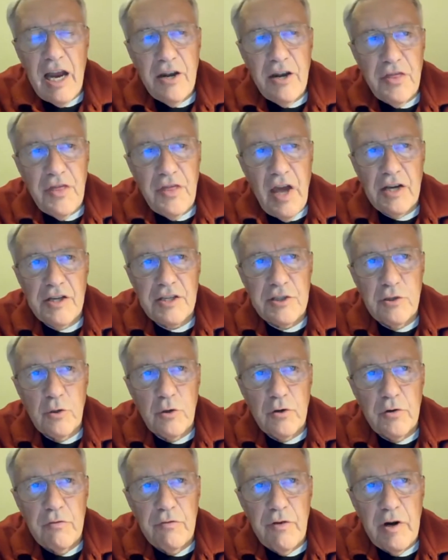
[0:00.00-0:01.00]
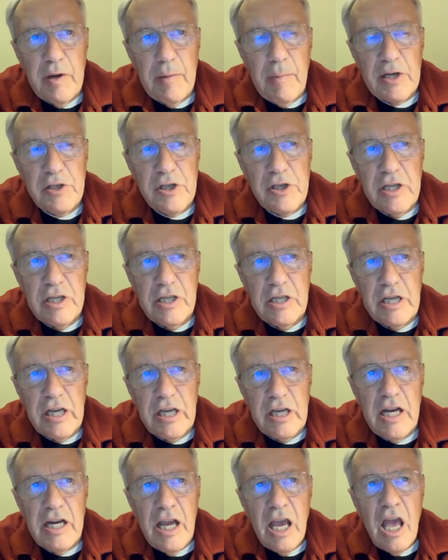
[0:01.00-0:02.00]
and thanks, Doru, very much
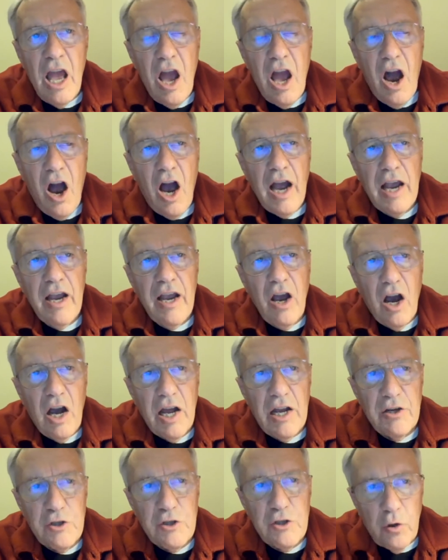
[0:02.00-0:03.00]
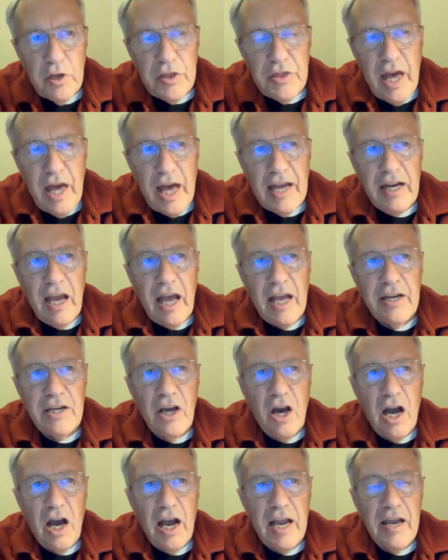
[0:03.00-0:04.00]
indeed. I enjoyed that,
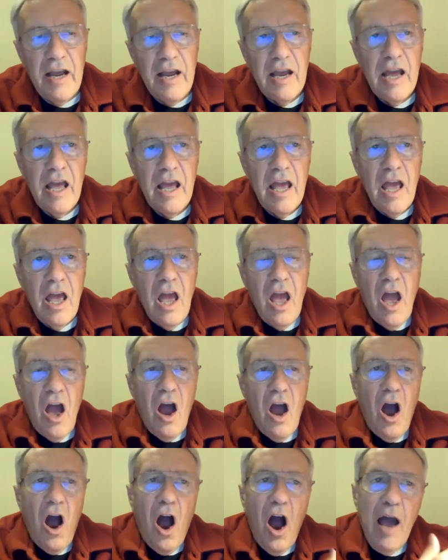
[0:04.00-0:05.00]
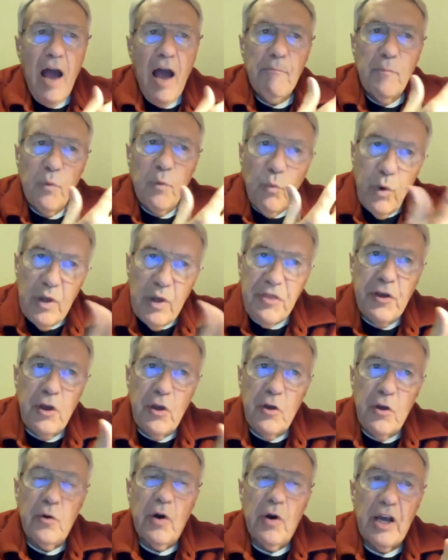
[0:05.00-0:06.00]
and I'm with
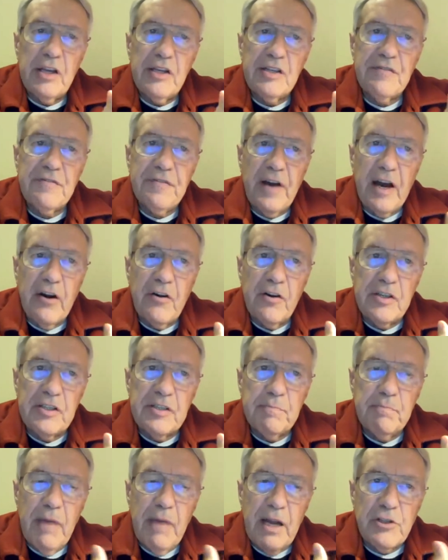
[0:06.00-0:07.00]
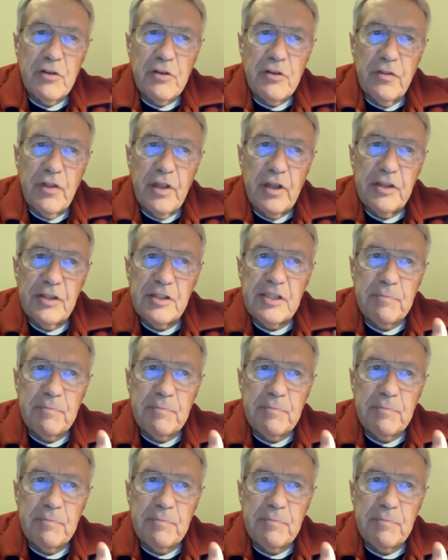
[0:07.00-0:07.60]
you as far as much of the